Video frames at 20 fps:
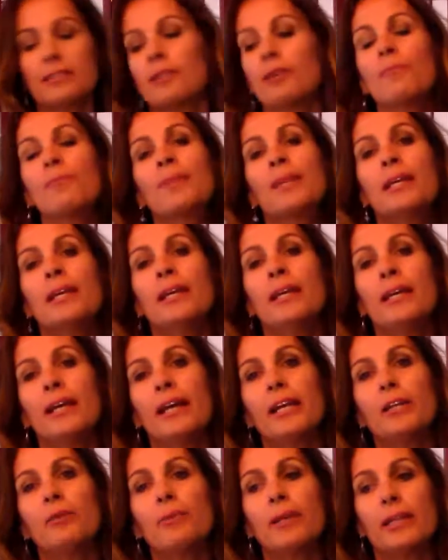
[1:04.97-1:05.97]
So
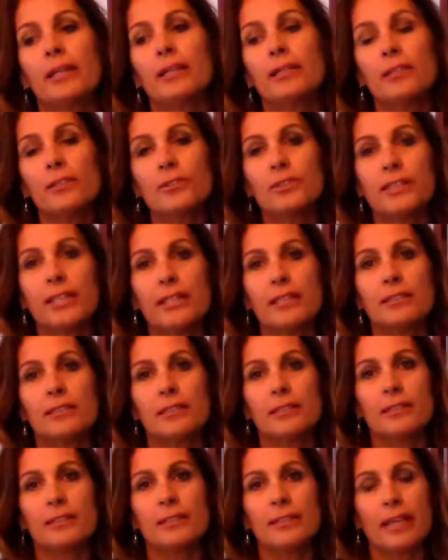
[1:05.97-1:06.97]
anyway, in those
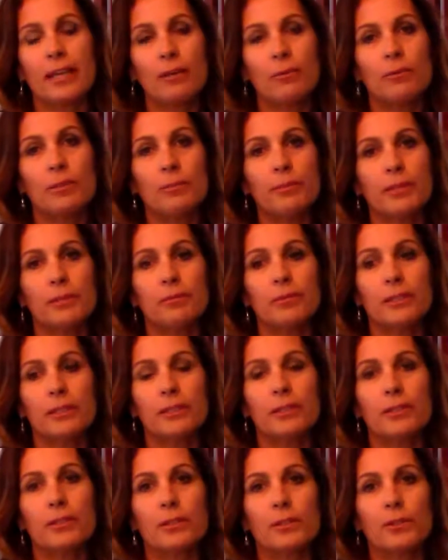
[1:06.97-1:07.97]
cases, that woman
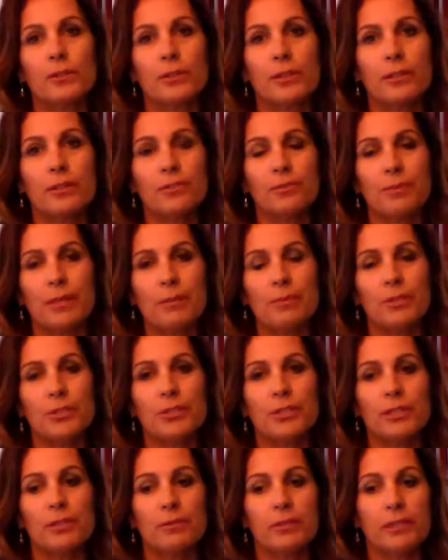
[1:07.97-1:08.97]
wouldn't go to court. Maybe
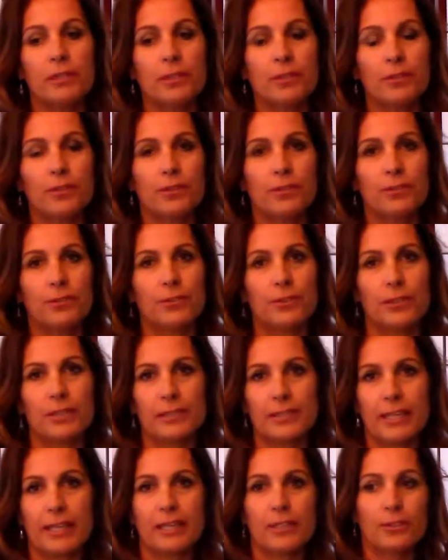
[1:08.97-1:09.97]
she would go to
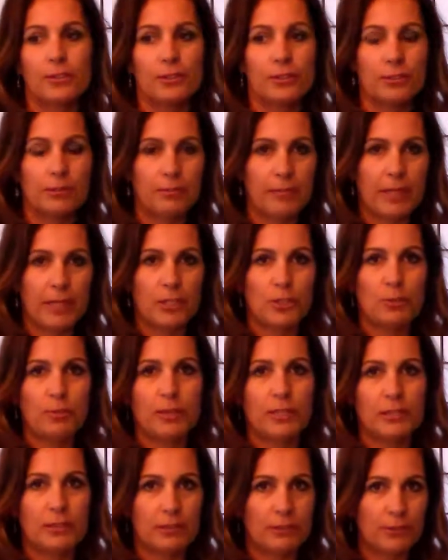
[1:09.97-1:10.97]
this anger
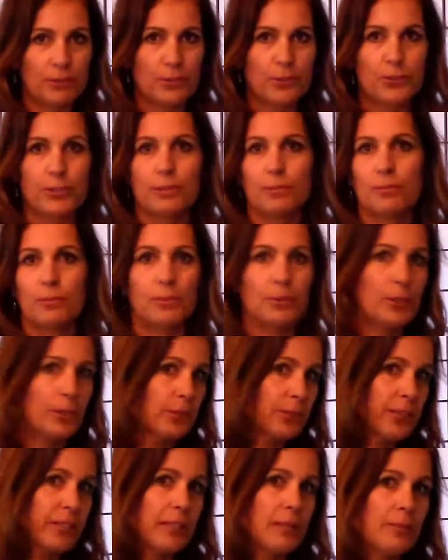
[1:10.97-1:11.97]
management diversion
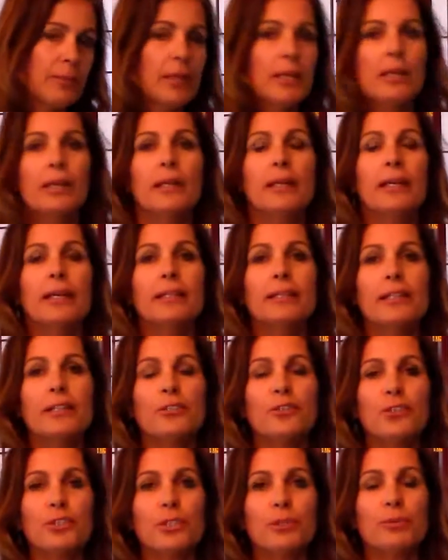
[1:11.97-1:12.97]
program, and
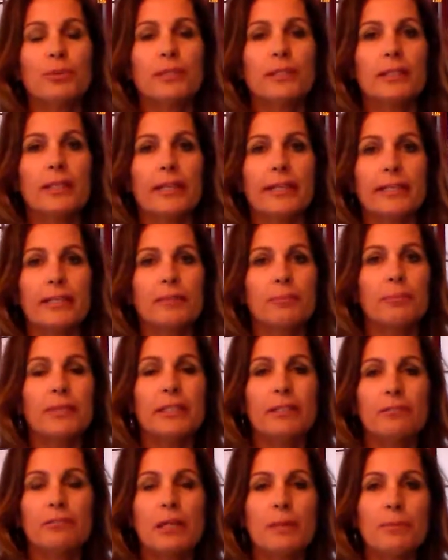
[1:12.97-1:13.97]
then she would
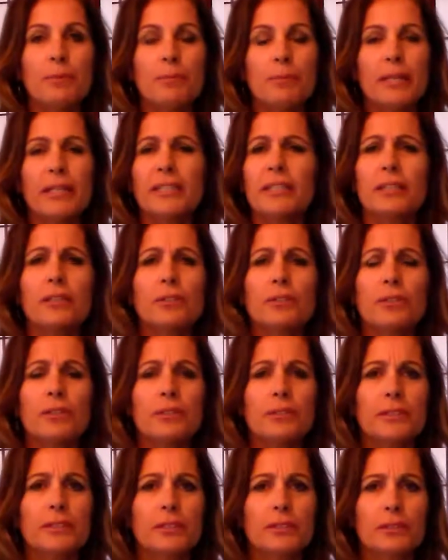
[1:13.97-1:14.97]
be reprimanded
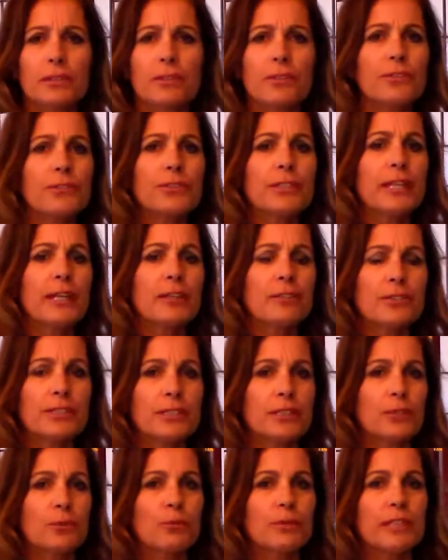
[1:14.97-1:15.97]
or go through
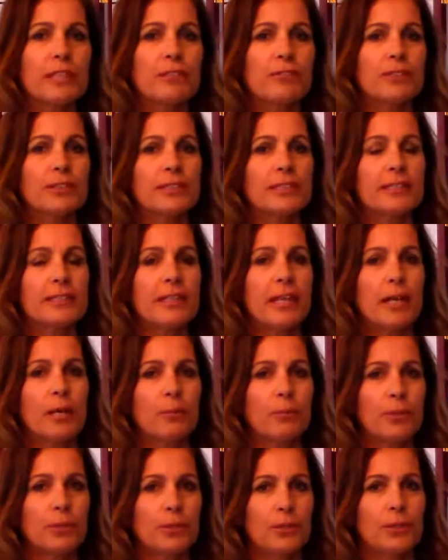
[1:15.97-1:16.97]
counseling or whatever to
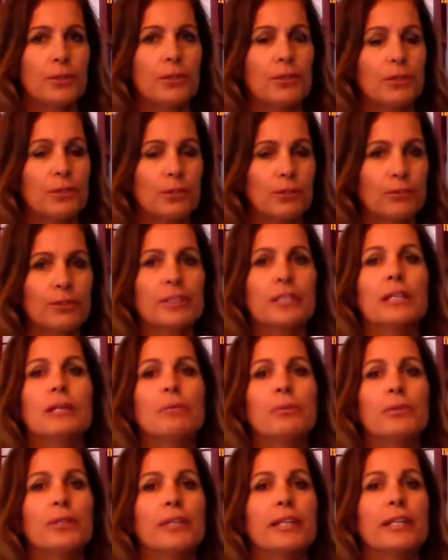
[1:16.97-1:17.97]
help her
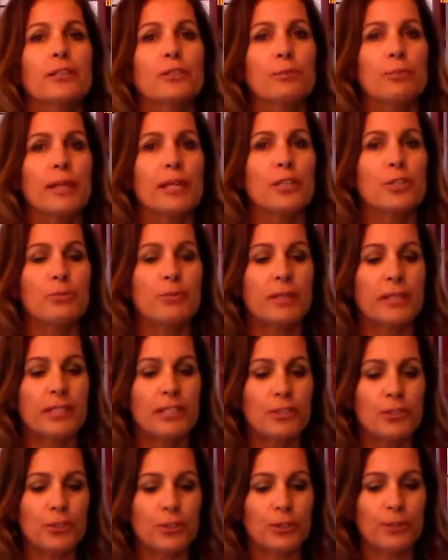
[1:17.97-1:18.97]
overcome her anger management
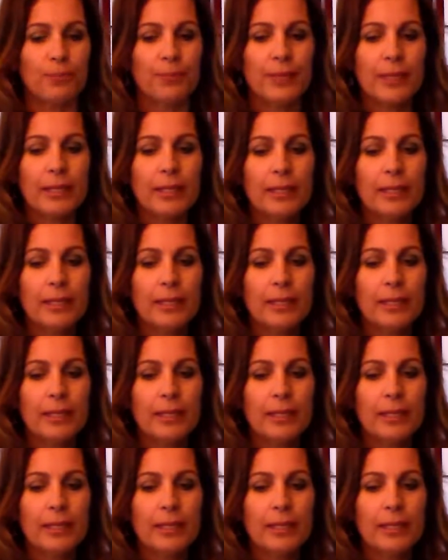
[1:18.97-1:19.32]
issue.